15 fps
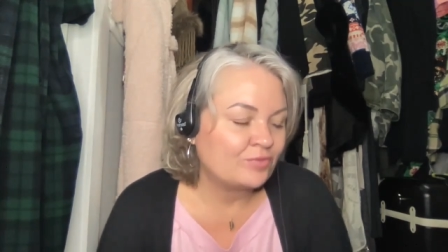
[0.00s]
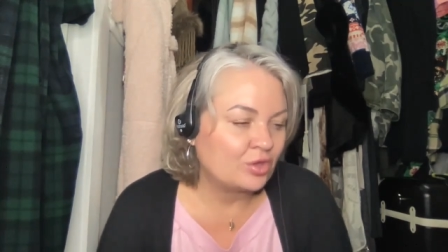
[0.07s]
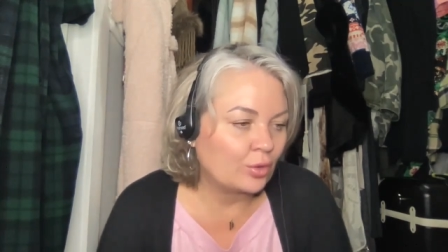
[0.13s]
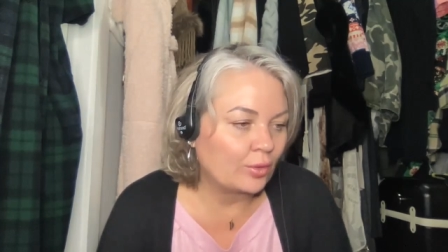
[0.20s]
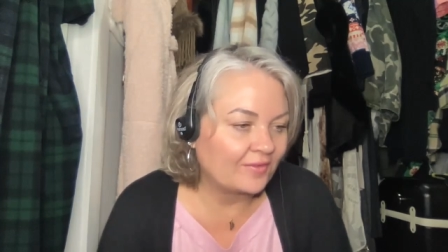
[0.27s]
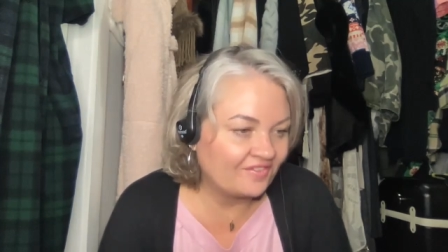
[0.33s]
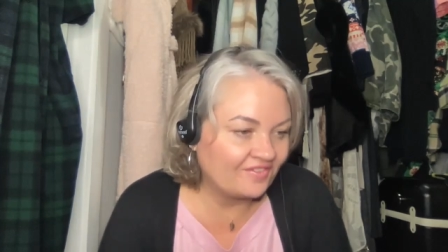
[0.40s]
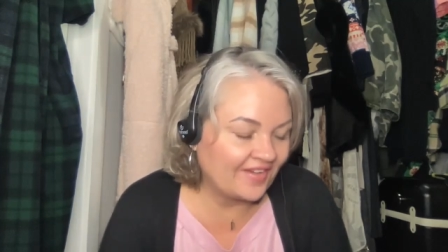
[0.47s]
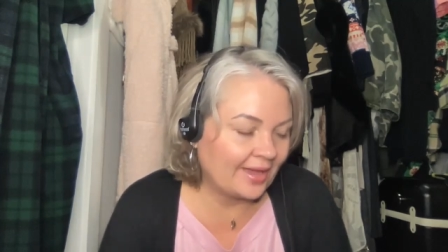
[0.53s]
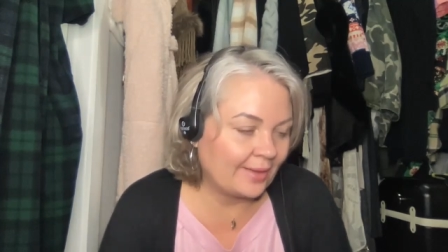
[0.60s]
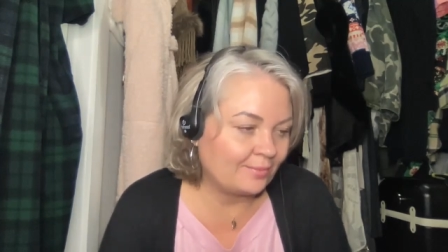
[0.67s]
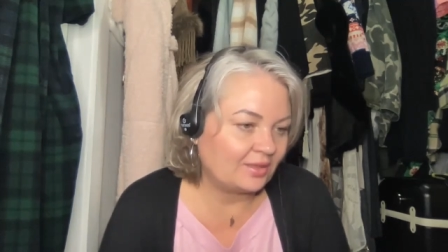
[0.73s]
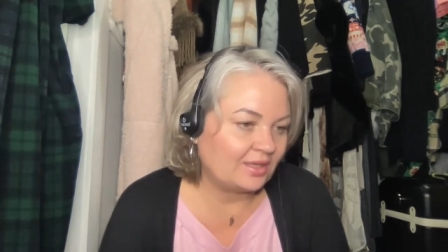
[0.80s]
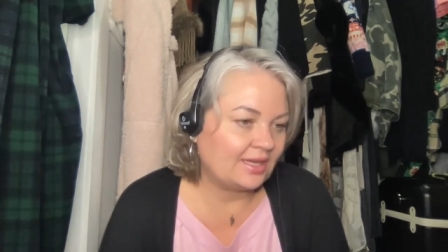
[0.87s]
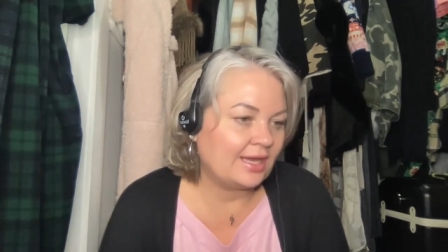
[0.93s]
your
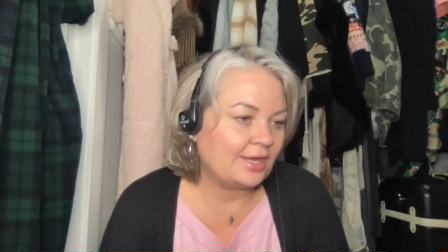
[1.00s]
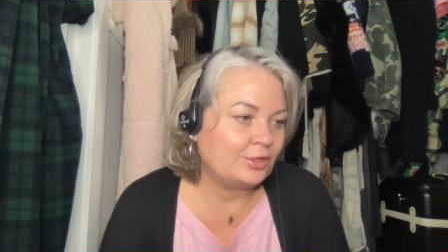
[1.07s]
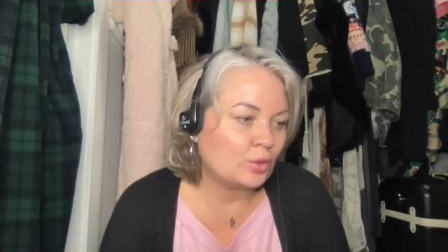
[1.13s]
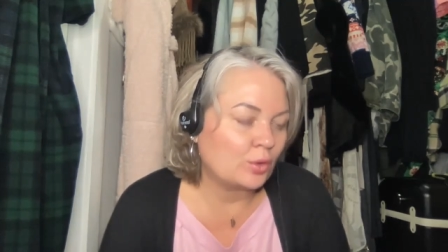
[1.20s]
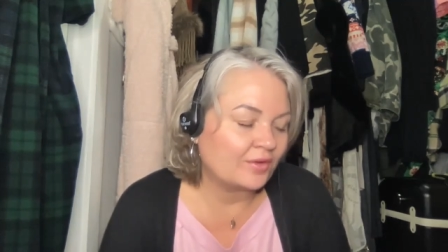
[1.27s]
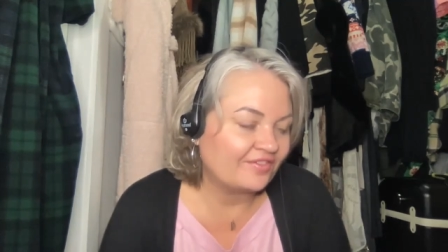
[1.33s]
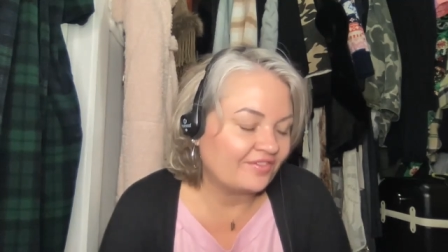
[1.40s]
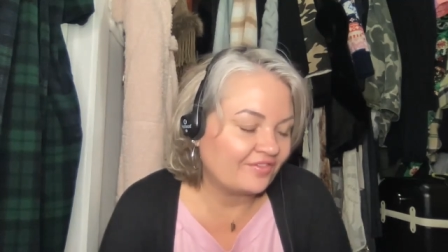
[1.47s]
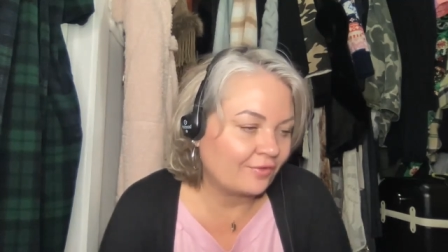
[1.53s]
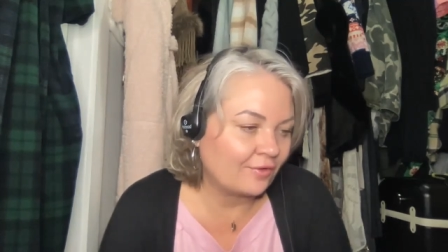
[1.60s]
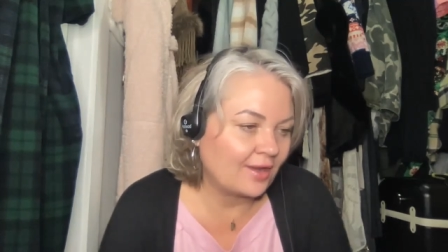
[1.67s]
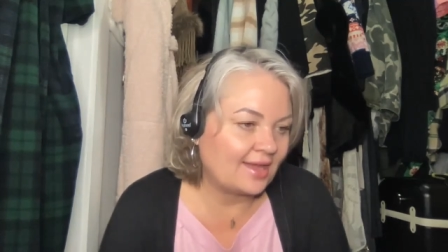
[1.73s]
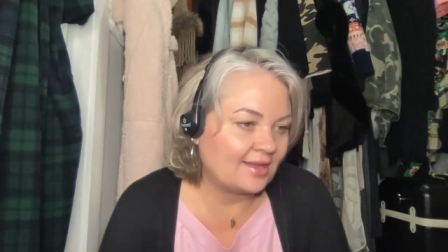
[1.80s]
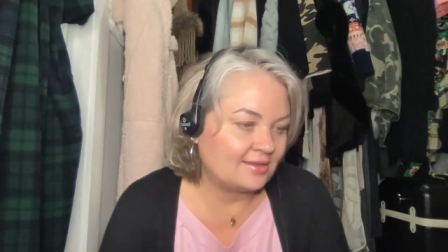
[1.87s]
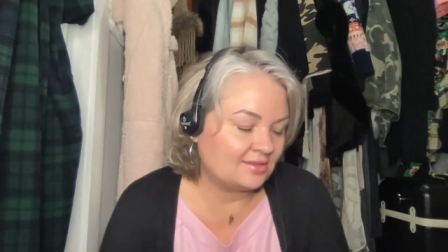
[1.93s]
family and your
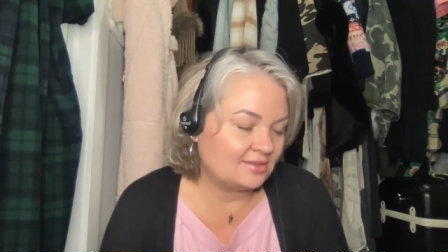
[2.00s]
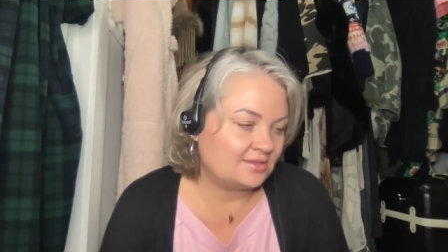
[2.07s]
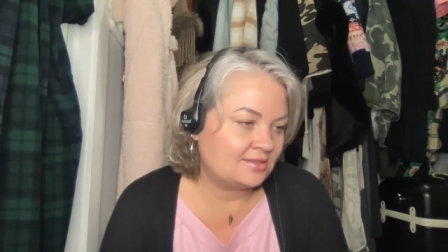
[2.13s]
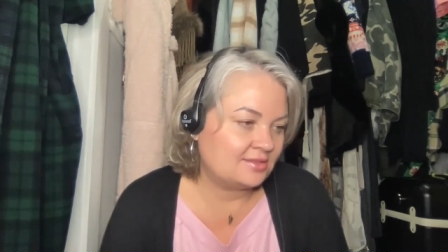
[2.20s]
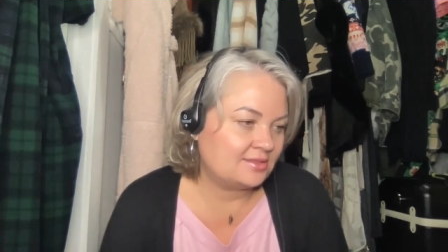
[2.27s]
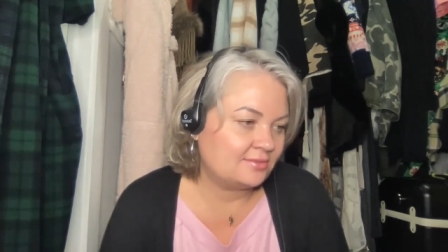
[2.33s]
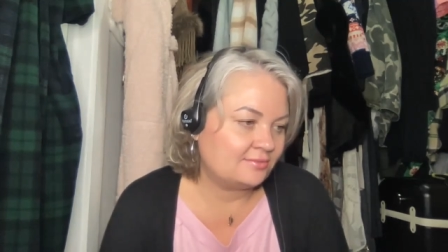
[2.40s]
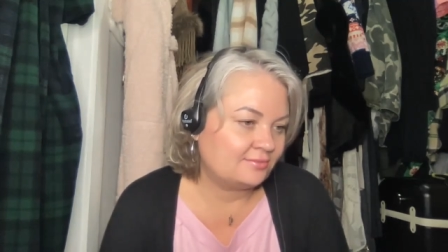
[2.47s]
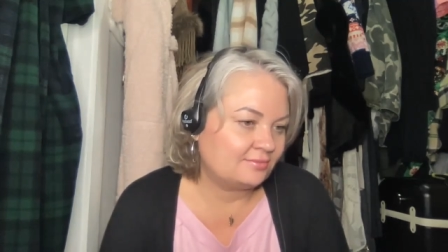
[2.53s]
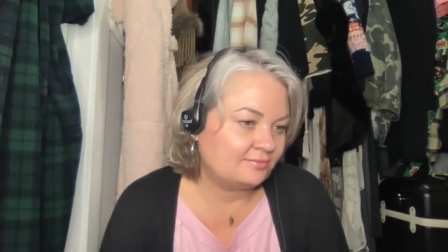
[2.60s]
friends